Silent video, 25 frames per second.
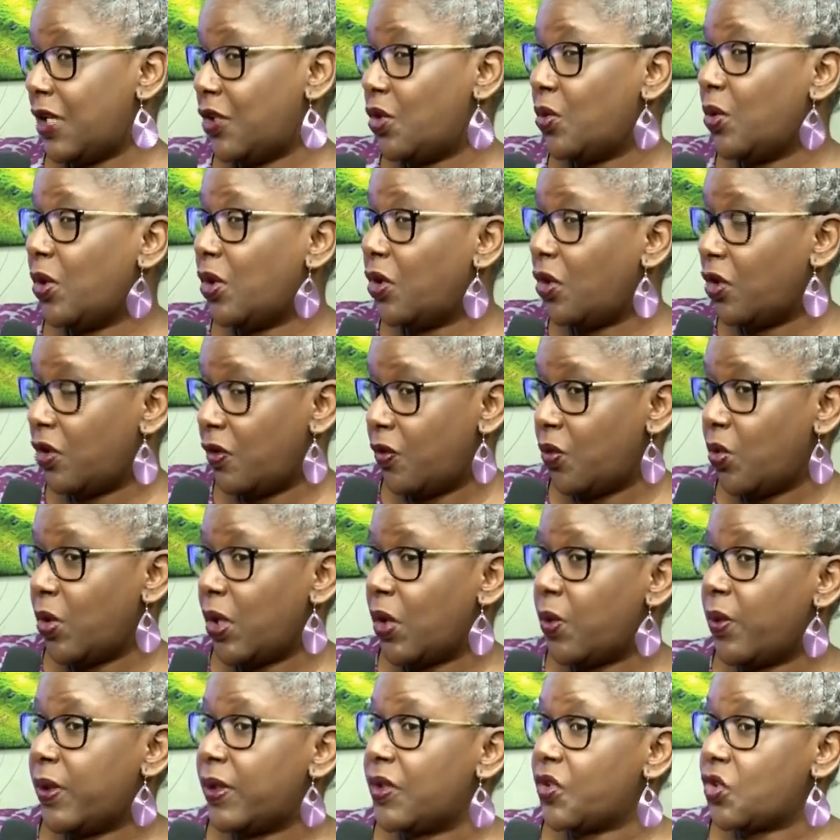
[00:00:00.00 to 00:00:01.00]
and I do a lot of
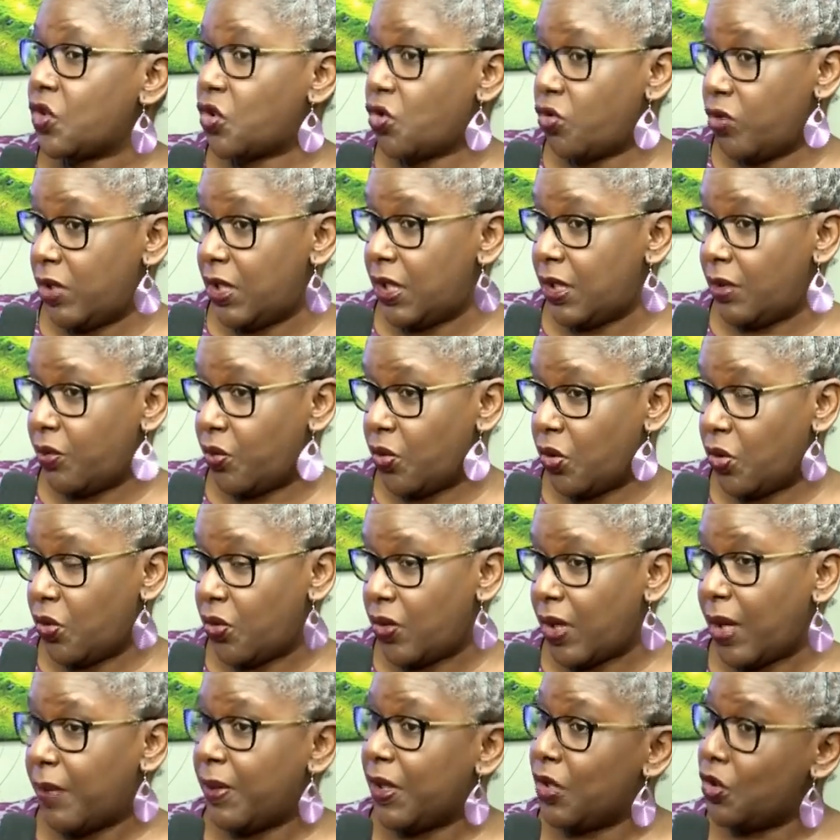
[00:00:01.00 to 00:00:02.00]
work with the screening
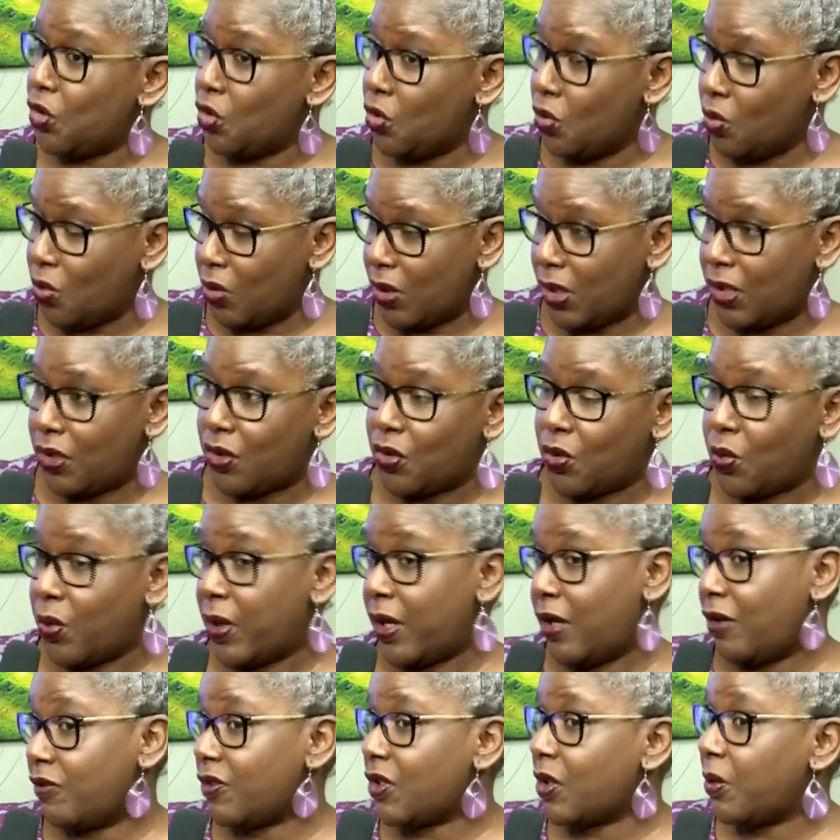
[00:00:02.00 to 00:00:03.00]
program, and you are
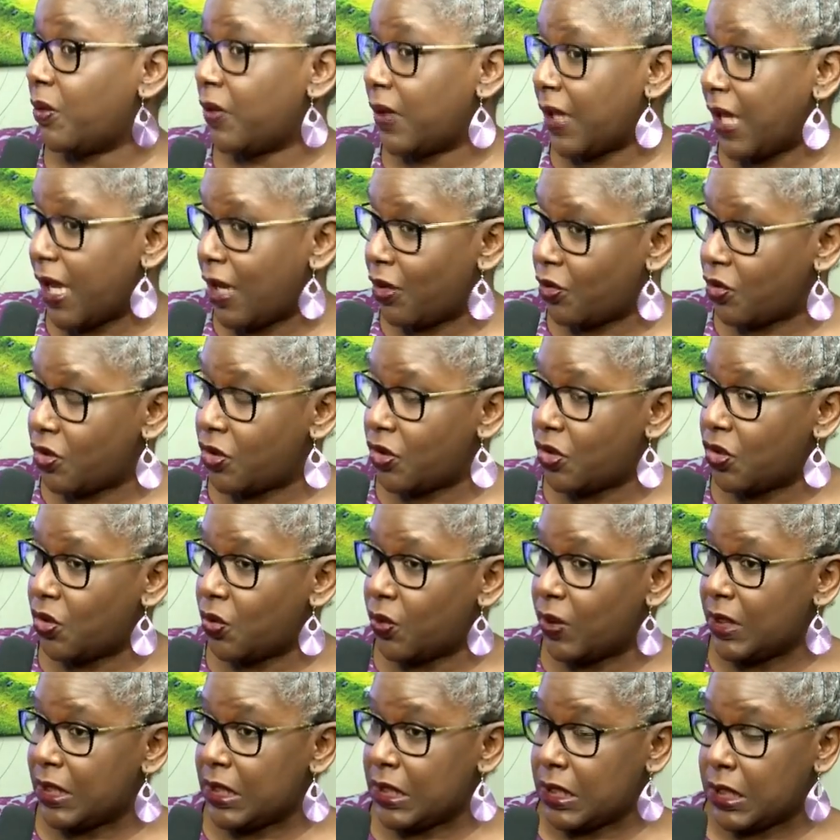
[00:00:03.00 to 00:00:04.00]
aware of some of the
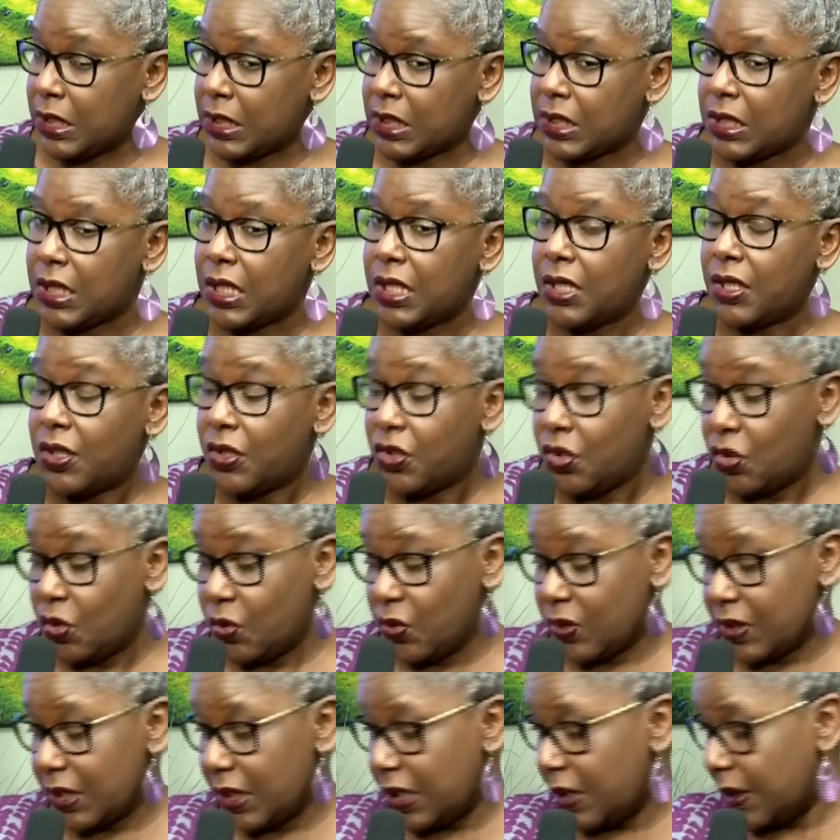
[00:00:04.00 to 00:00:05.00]
outreach we did
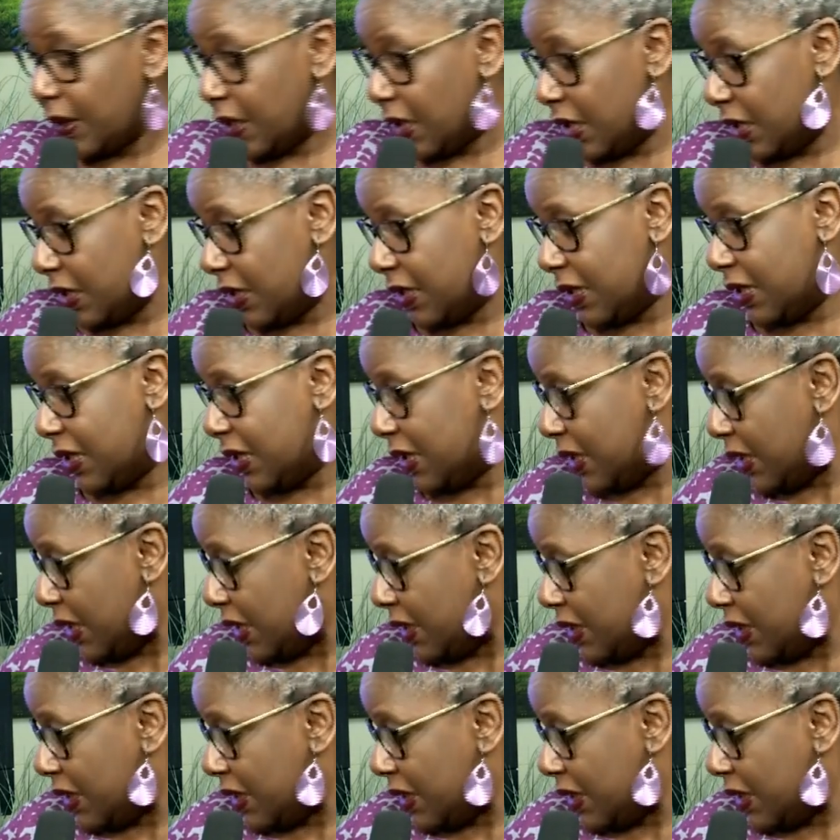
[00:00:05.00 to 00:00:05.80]
using this.